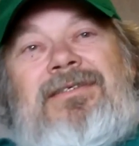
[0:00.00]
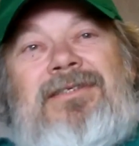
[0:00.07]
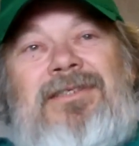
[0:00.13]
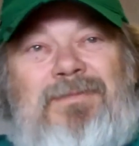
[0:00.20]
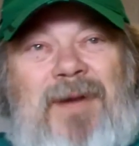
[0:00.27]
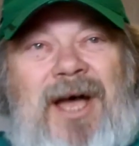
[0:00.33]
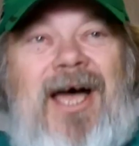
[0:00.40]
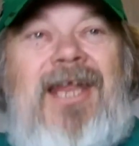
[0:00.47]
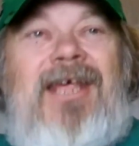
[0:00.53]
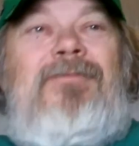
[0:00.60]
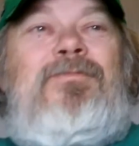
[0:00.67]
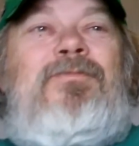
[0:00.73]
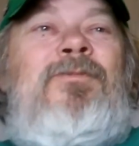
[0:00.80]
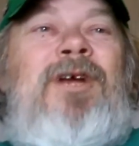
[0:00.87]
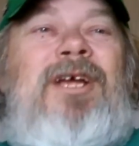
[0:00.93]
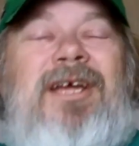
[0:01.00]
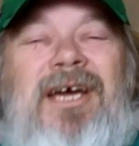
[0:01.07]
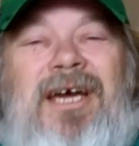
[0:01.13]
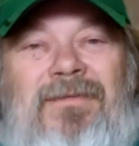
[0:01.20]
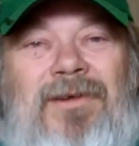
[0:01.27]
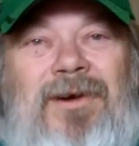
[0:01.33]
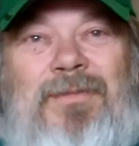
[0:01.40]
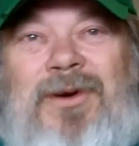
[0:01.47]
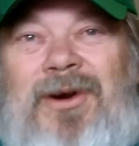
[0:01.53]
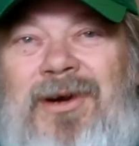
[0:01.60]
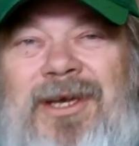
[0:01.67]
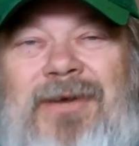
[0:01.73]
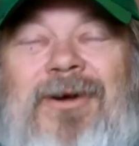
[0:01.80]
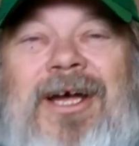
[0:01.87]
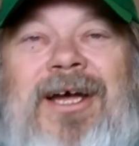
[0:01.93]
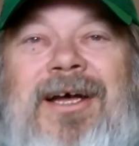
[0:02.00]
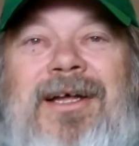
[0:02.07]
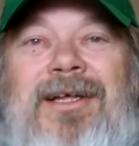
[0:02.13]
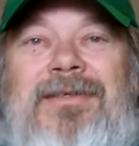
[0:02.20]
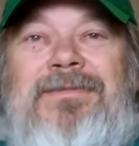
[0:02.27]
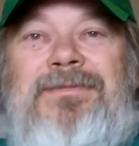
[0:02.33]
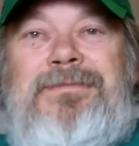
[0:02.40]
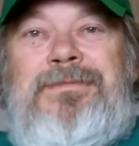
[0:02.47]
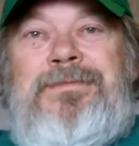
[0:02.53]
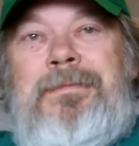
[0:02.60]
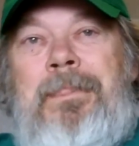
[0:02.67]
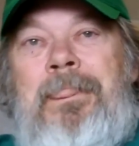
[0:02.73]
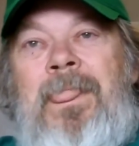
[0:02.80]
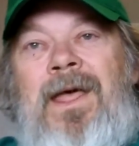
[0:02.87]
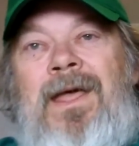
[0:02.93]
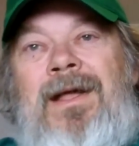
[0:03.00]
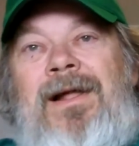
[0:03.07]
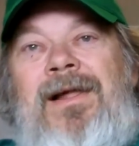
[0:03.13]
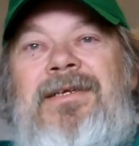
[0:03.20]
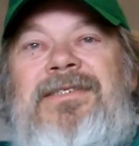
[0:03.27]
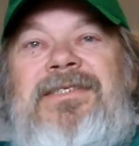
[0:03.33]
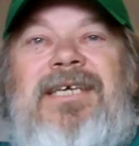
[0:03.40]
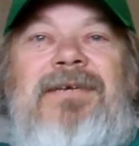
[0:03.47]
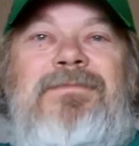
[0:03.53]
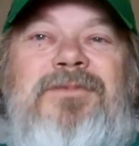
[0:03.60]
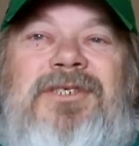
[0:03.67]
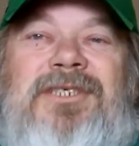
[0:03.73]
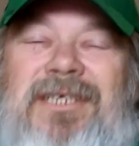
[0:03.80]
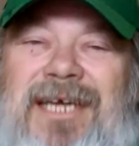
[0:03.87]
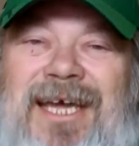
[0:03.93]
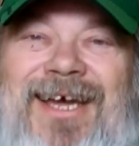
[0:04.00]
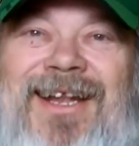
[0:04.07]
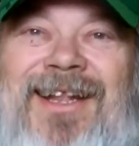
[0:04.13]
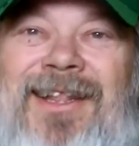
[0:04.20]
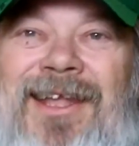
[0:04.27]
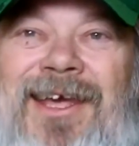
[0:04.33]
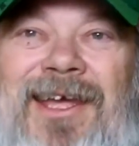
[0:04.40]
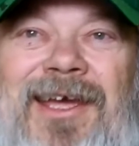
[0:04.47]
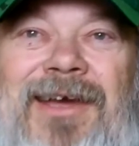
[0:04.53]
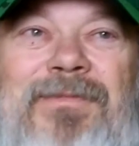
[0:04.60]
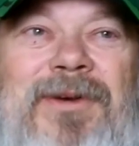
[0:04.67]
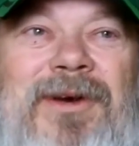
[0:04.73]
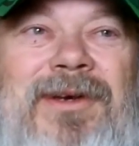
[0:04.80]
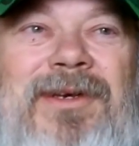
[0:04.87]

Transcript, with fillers: Spotty recovered pretty well, except she had a limp,